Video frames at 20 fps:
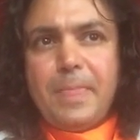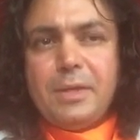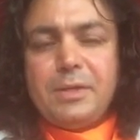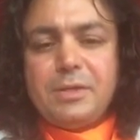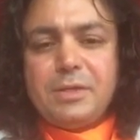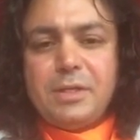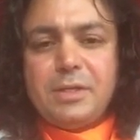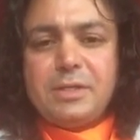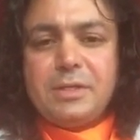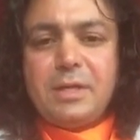
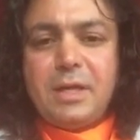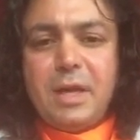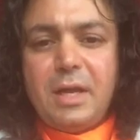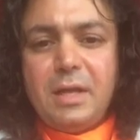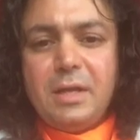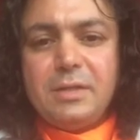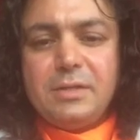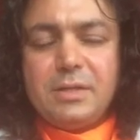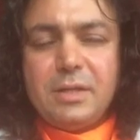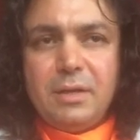
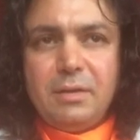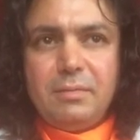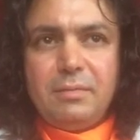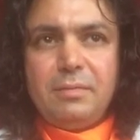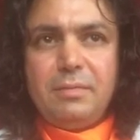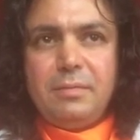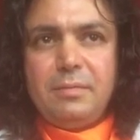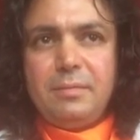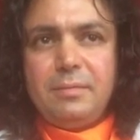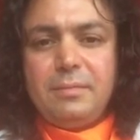sustain
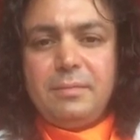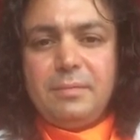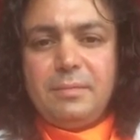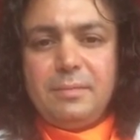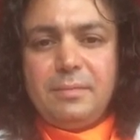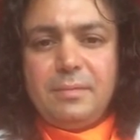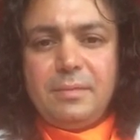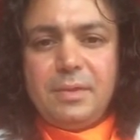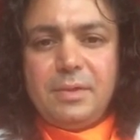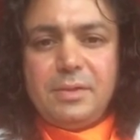itself.
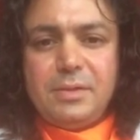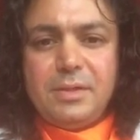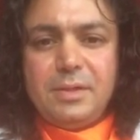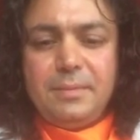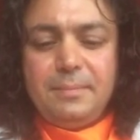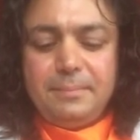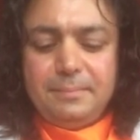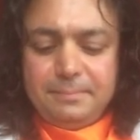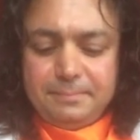You see.